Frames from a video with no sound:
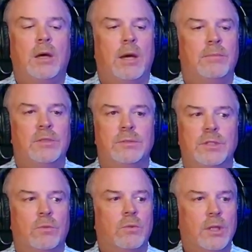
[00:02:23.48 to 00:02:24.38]
There was
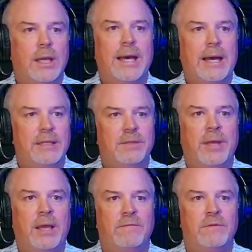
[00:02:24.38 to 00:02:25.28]
a really high
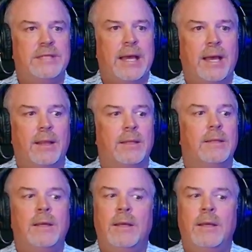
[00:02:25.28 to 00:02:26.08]
demand for talent.